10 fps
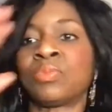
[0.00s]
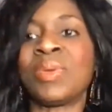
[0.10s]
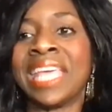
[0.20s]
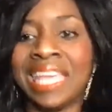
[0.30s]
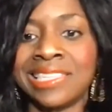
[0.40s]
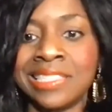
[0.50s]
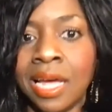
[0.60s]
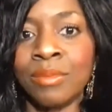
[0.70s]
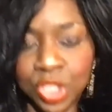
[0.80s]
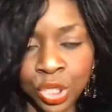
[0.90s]
We can get
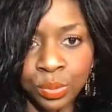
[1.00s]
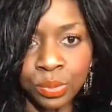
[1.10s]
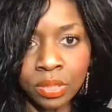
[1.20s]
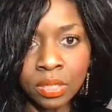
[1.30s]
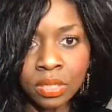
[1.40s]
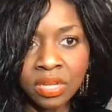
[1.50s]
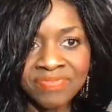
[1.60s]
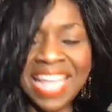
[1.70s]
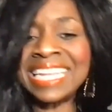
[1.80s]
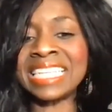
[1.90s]
some too.
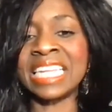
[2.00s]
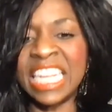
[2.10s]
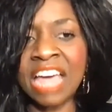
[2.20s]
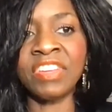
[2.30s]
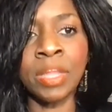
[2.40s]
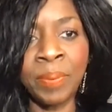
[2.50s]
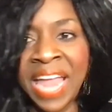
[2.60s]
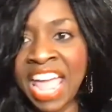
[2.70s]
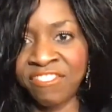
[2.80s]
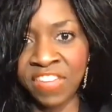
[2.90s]
That doesn't level the
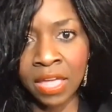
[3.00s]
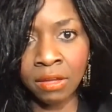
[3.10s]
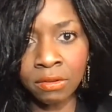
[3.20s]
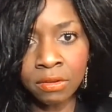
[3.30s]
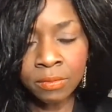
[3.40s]
playing field